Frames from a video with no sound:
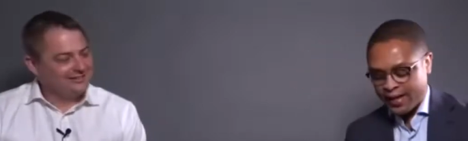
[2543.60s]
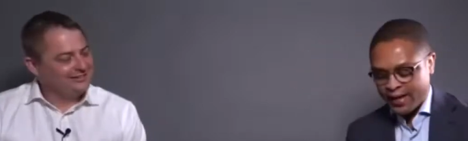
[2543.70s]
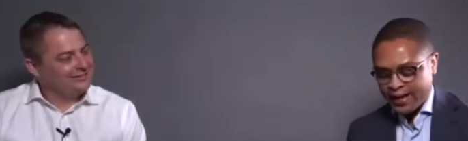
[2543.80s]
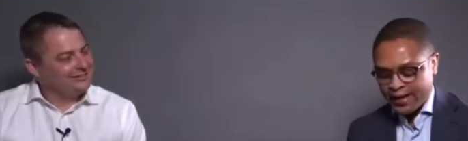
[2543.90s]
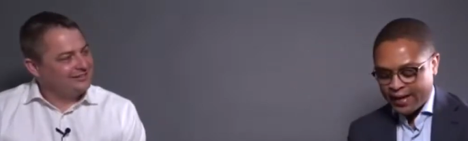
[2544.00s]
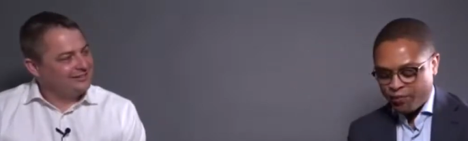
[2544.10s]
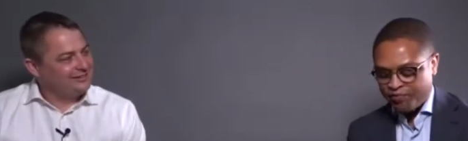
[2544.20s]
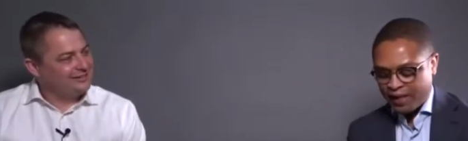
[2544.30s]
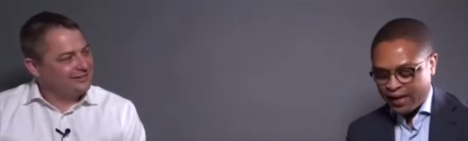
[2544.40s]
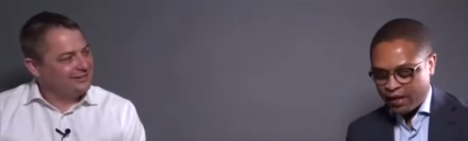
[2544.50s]
Speaker 1: Uh, we've been
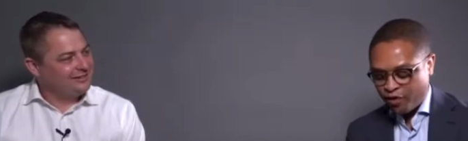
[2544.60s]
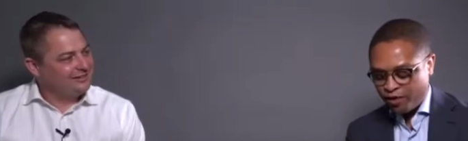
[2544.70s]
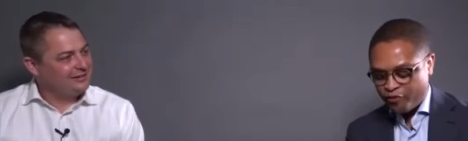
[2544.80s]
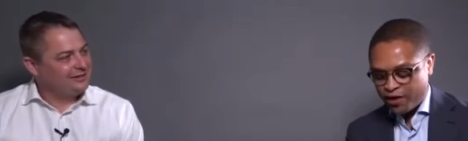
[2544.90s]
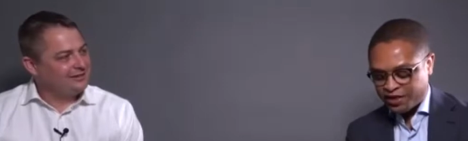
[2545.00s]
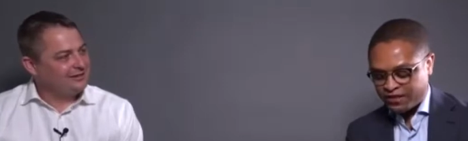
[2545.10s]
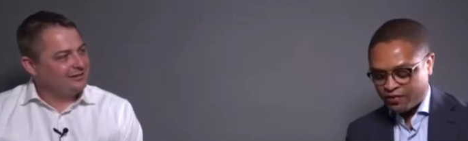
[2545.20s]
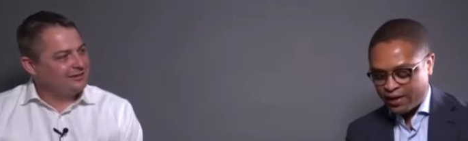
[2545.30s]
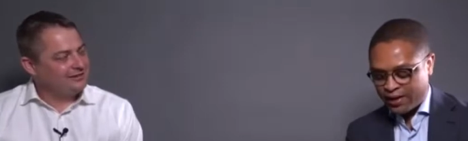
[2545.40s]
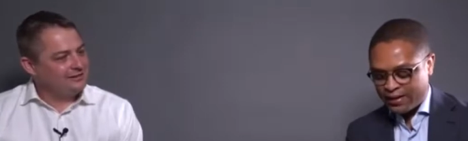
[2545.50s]
getting a lot of questions
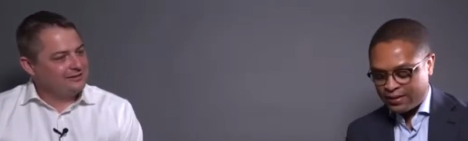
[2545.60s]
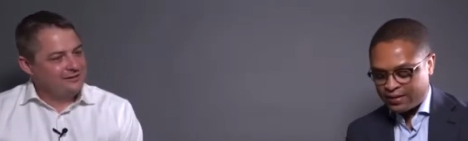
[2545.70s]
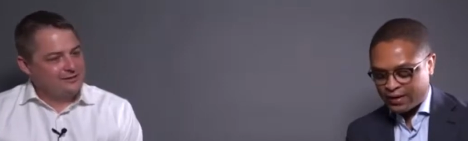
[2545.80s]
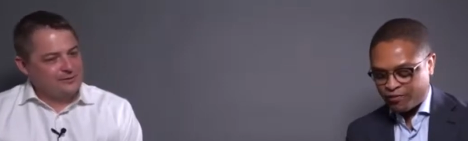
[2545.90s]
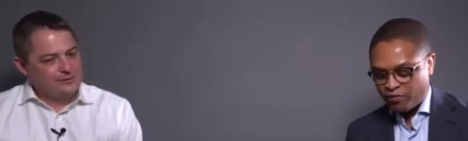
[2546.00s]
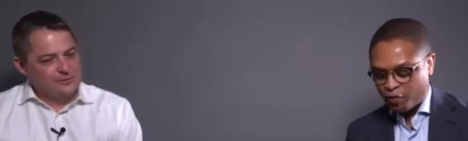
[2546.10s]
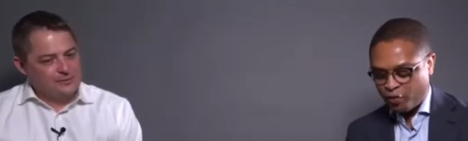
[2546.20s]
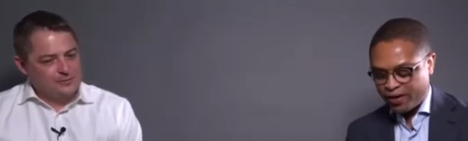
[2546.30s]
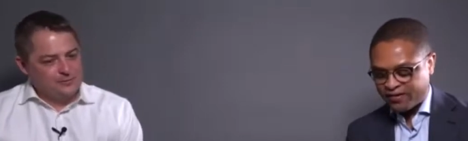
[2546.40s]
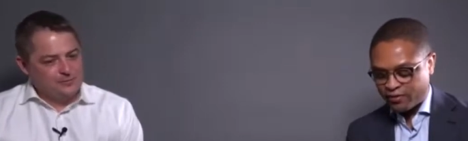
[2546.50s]
around uh, from the
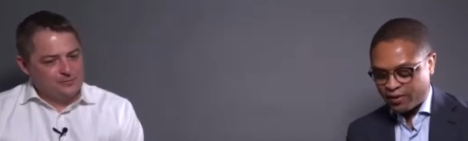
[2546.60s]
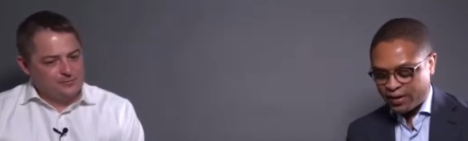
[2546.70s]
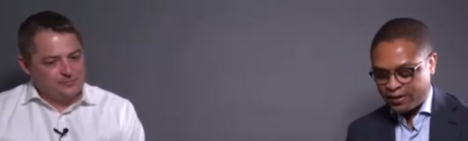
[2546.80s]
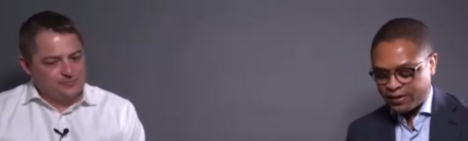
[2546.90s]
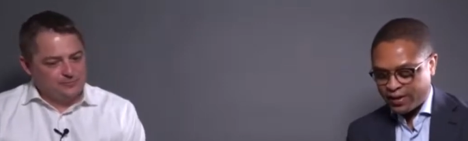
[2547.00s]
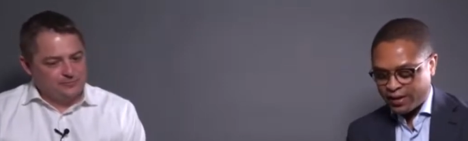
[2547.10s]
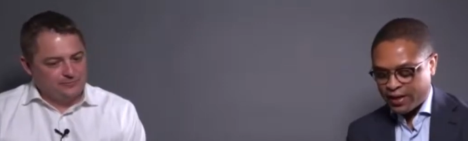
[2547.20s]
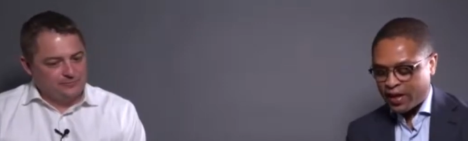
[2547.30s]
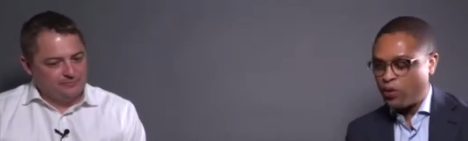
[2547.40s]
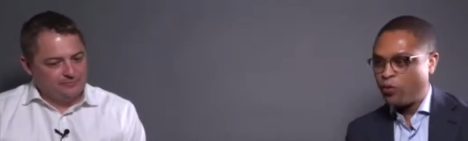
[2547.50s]
audience around
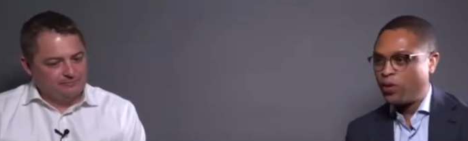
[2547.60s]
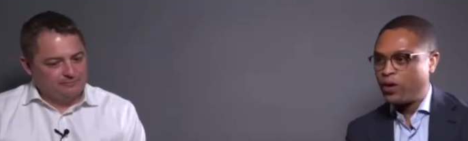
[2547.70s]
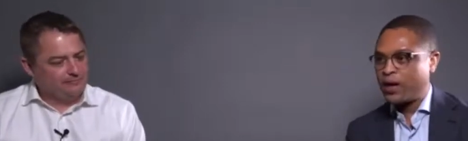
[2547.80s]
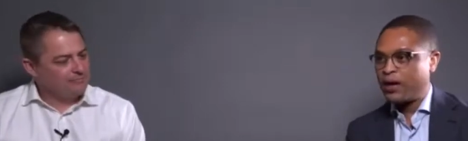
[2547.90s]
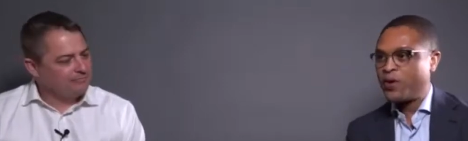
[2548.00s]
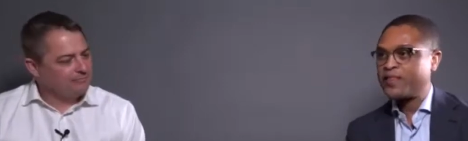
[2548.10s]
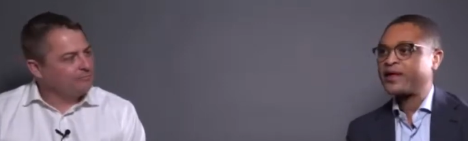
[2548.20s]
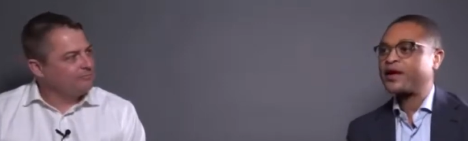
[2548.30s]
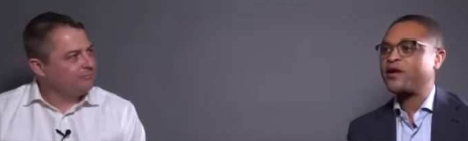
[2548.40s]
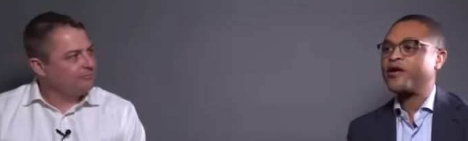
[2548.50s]
uh,
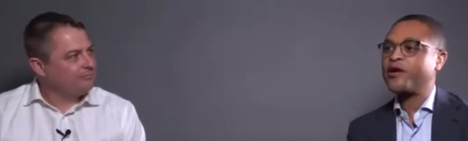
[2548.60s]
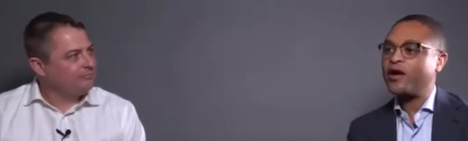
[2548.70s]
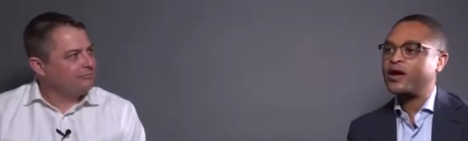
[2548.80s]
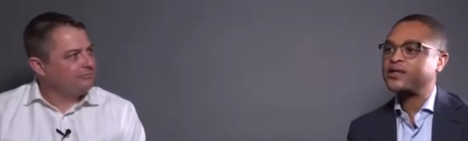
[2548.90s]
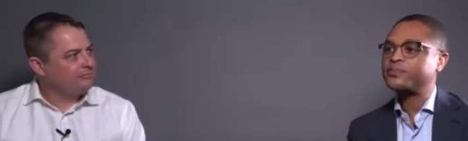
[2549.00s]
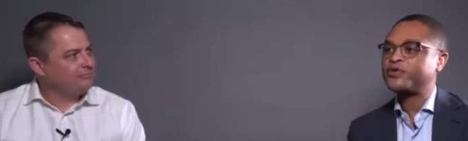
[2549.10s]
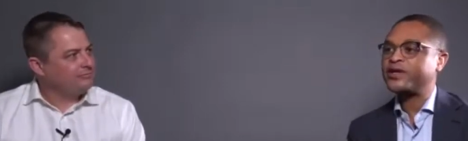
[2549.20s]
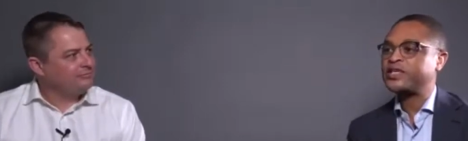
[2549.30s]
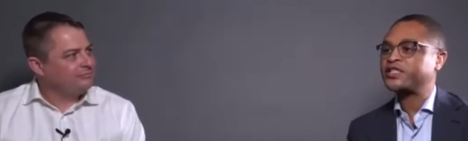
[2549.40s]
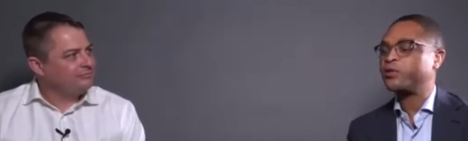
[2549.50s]
whether or not
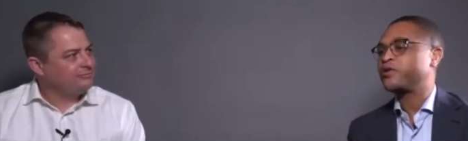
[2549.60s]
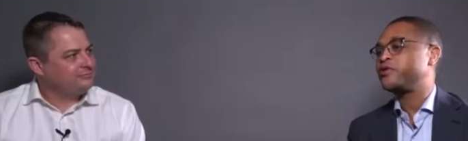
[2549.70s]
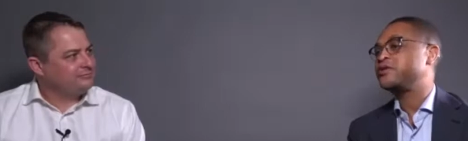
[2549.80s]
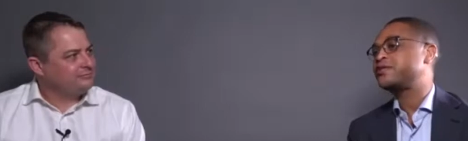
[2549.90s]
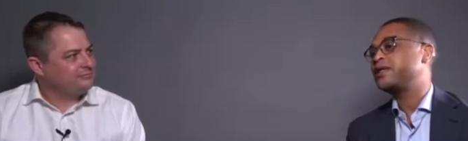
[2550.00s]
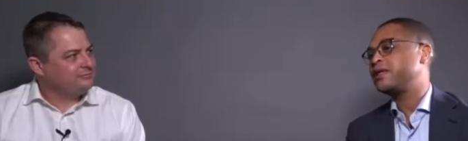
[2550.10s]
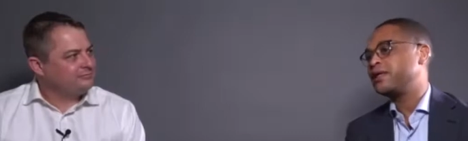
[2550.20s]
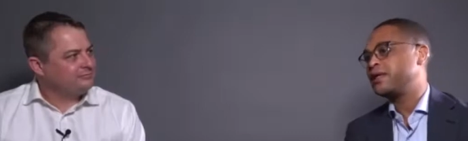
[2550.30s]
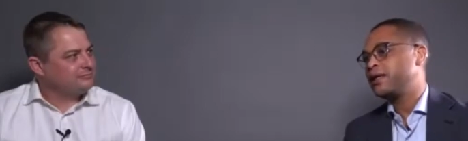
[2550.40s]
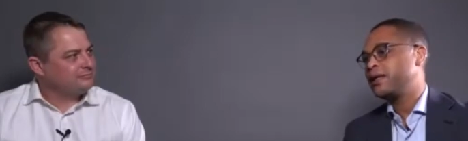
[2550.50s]
Prudential will
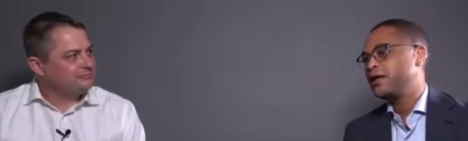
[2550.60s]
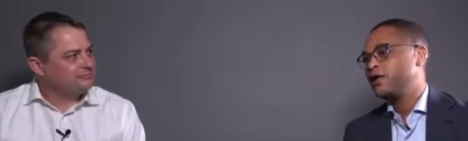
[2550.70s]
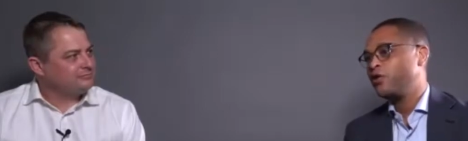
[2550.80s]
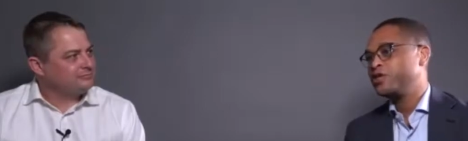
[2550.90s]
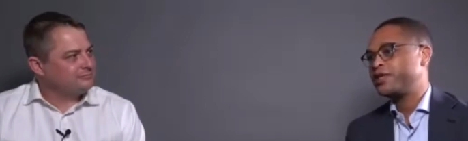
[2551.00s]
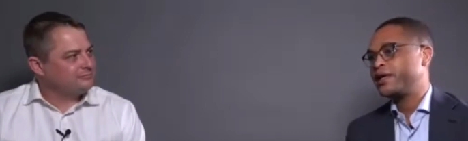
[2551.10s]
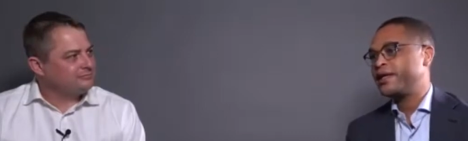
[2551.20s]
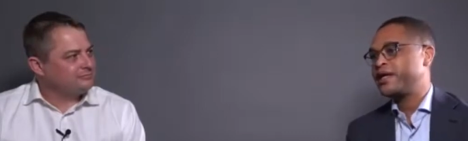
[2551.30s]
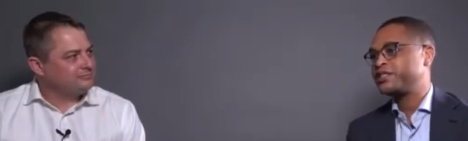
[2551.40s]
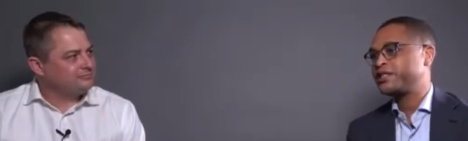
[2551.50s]
consider launching an
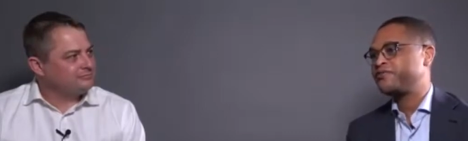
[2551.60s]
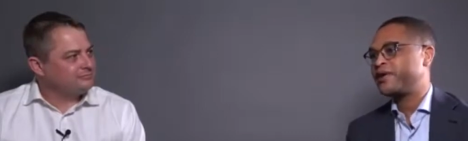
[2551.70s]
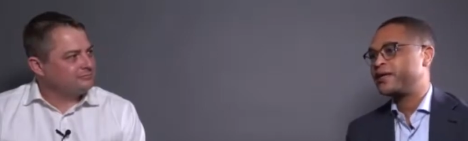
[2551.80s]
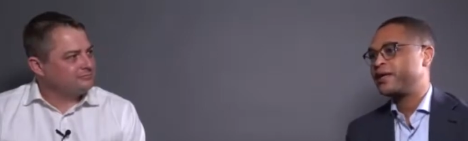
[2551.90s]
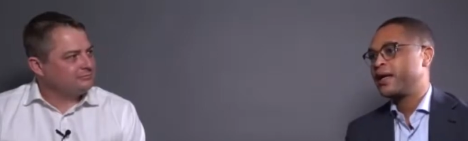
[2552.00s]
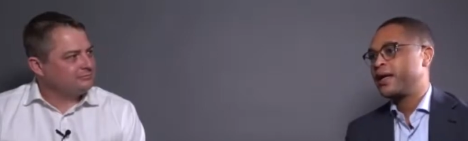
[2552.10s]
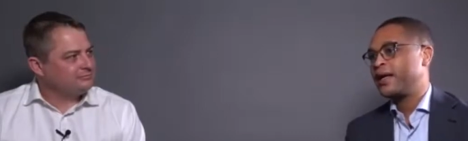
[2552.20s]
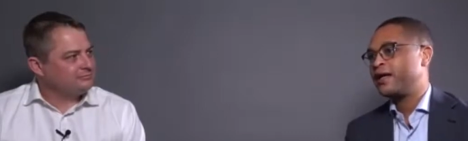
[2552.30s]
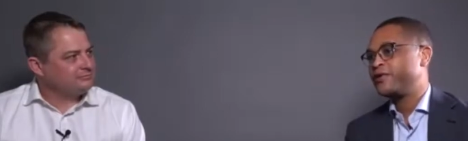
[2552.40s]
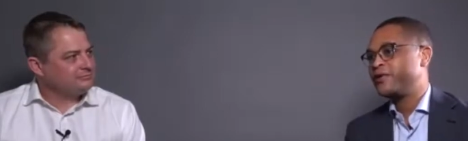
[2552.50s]
ESG fund. I
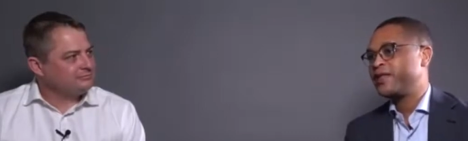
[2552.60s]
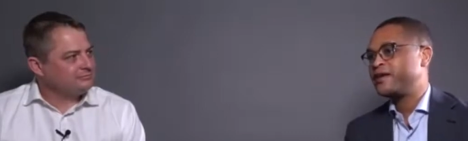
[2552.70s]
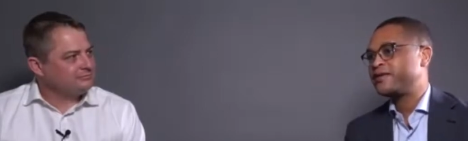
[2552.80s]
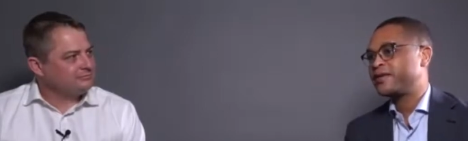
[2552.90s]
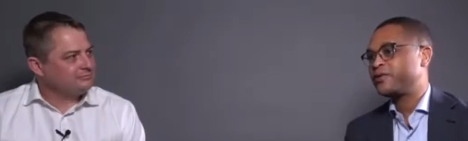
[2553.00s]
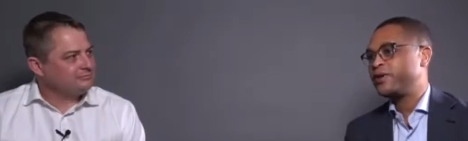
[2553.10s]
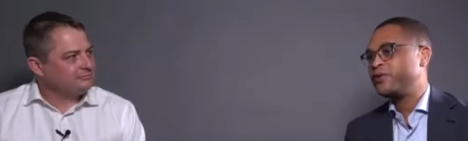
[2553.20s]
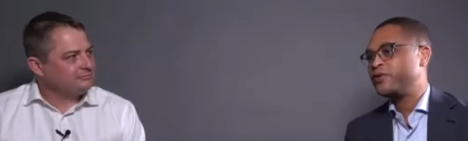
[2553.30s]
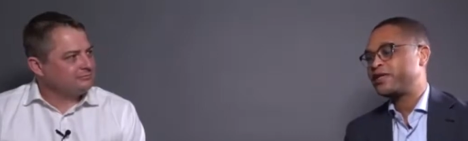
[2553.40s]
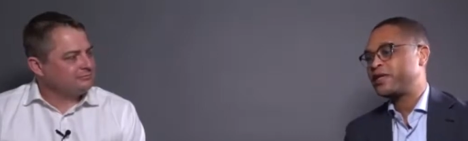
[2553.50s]
know that uh, we,
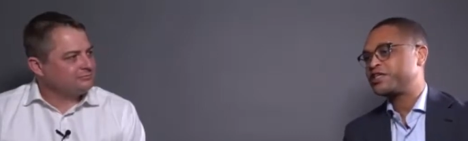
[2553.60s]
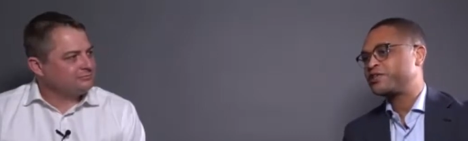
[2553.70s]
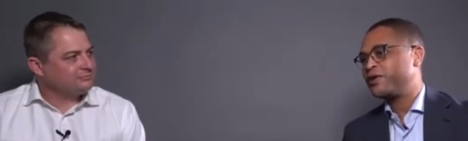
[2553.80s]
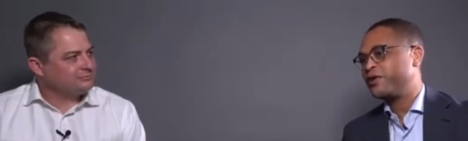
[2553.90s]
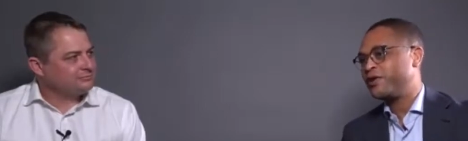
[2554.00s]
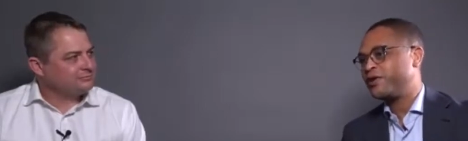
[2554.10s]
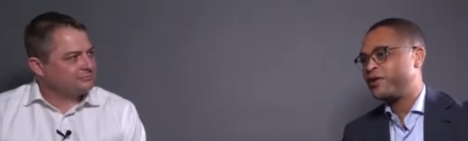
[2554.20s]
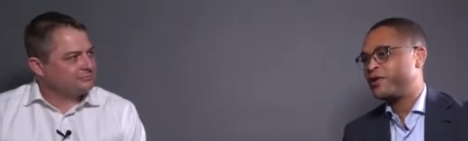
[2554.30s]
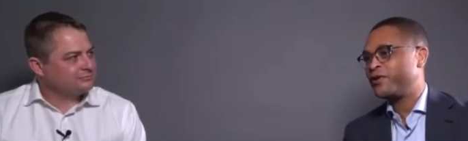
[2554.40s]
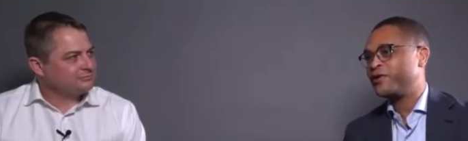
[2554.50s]
we touched on, you
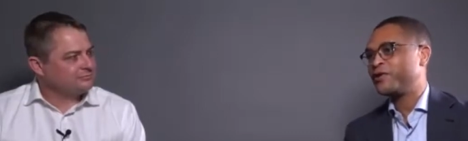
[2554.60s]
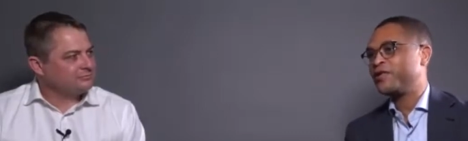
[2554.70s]
know, the,